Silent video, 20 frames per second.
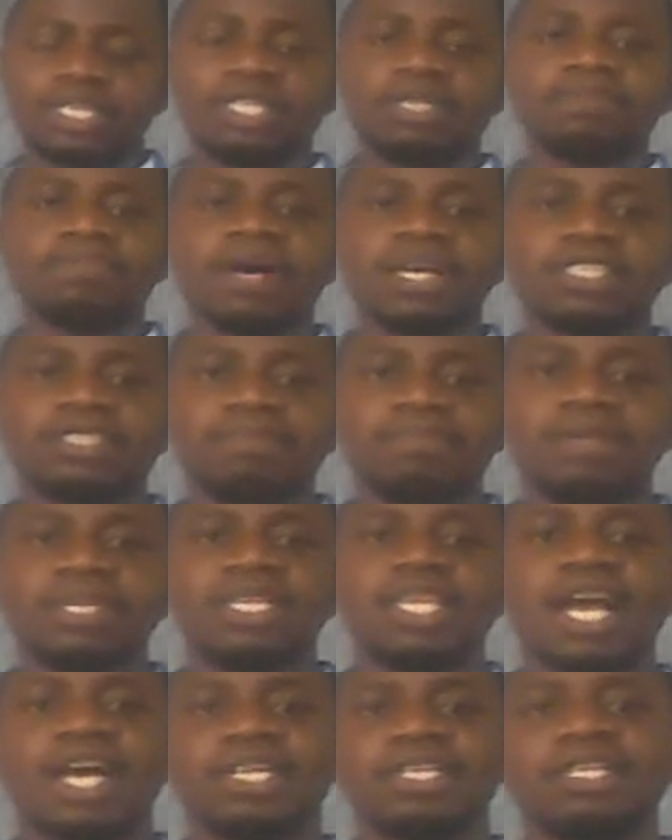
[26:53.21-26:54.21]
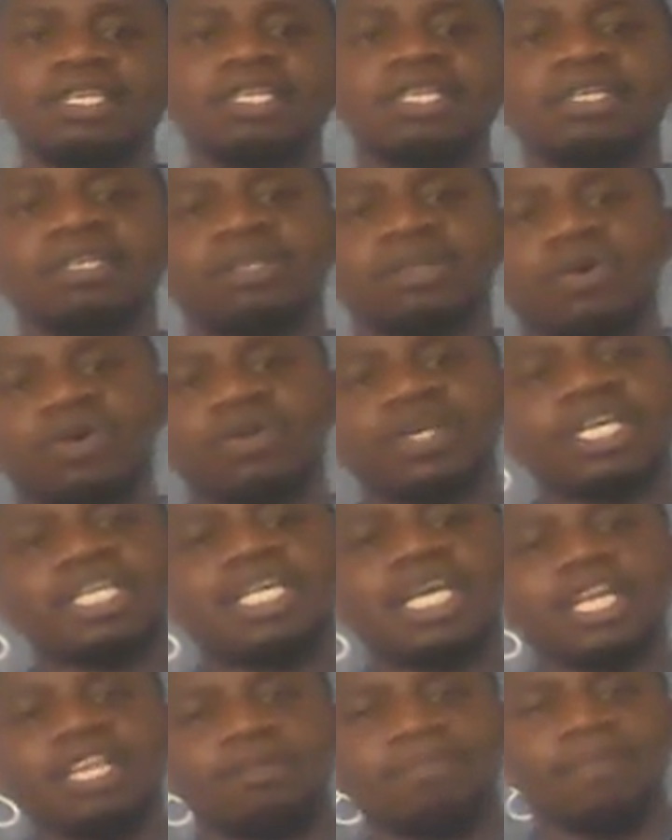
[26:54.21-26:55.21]
It must be done on a
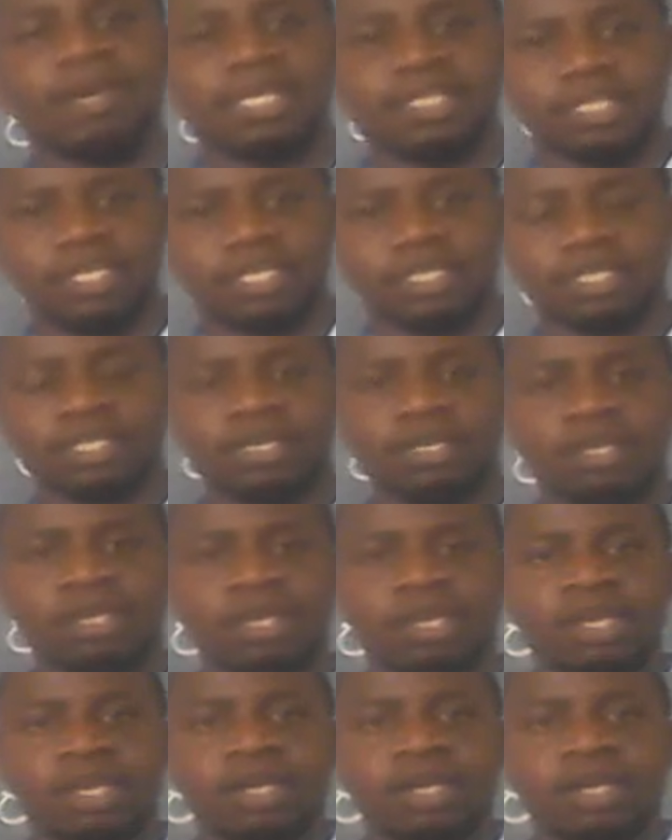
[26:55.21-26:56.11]
daily basis.